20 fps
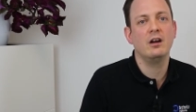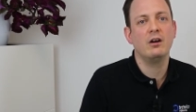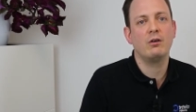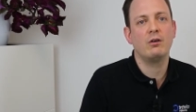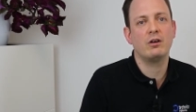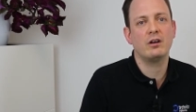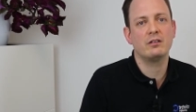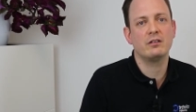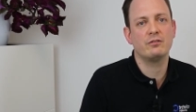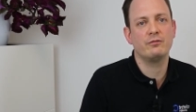
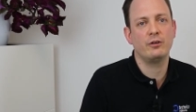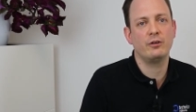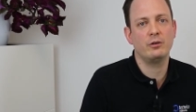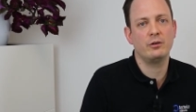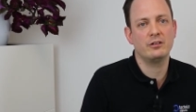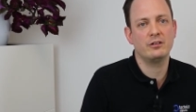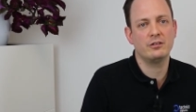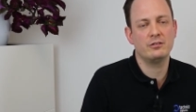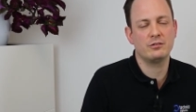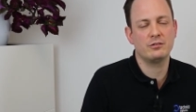or follow
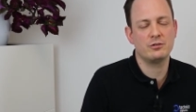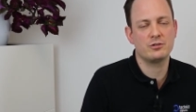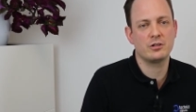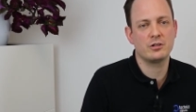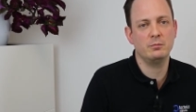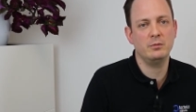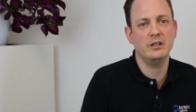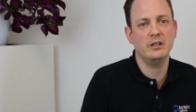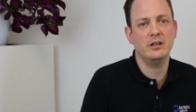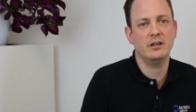us on social
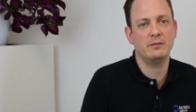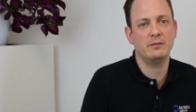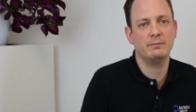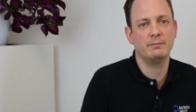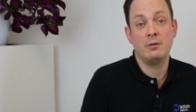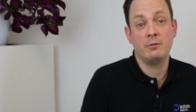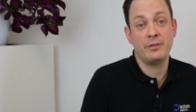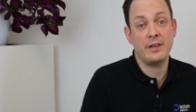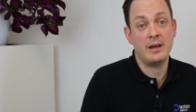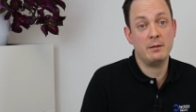media.
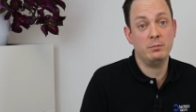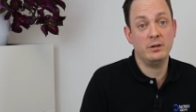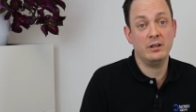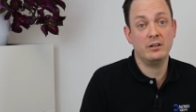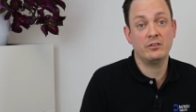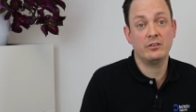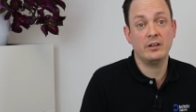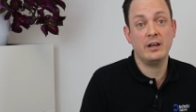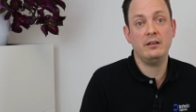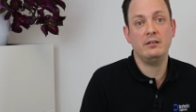That being
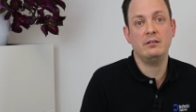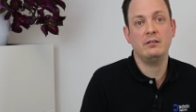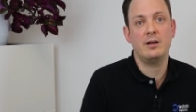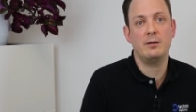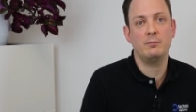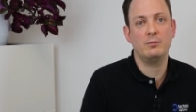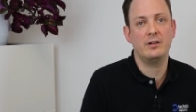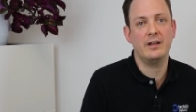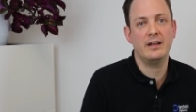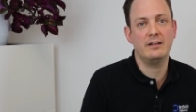said, I'm
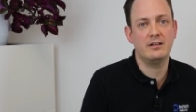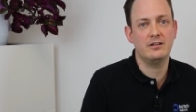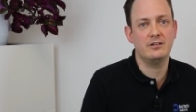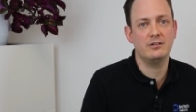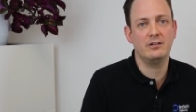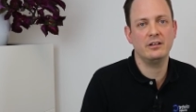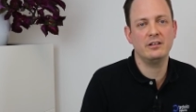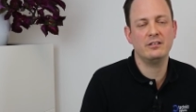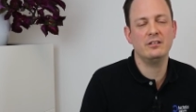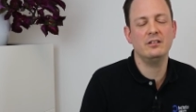glad that you
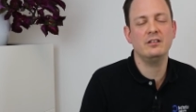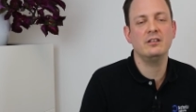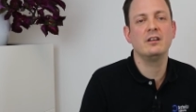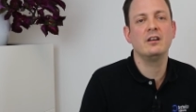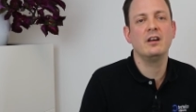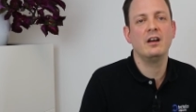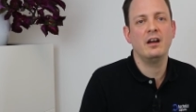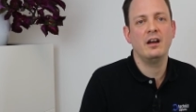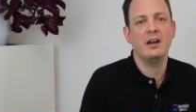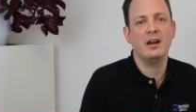listened
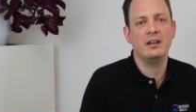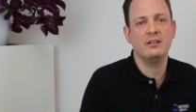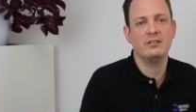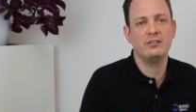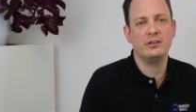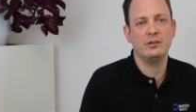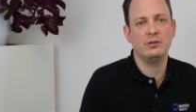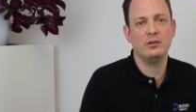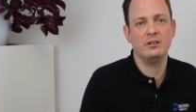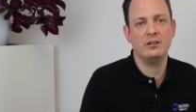and
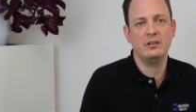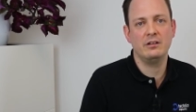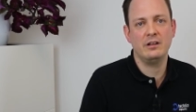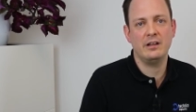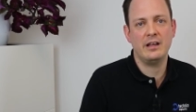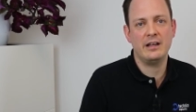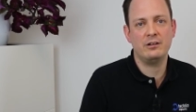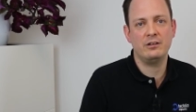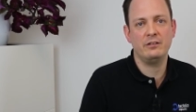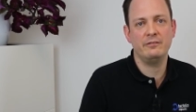see you in a
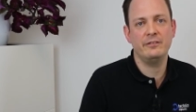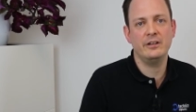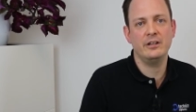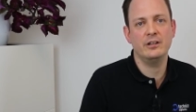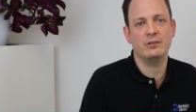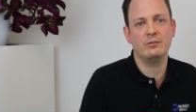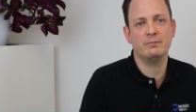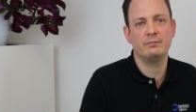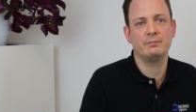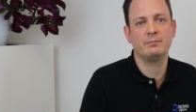later
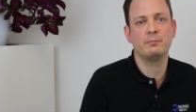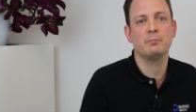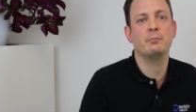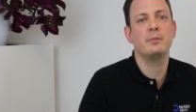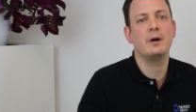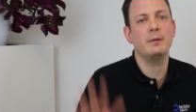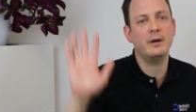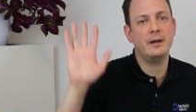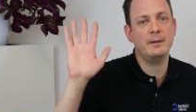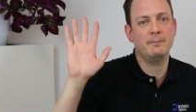video.
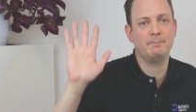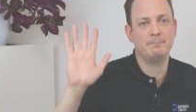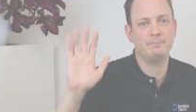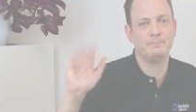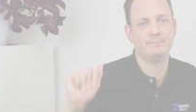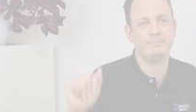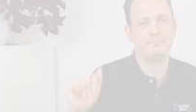Bye bye.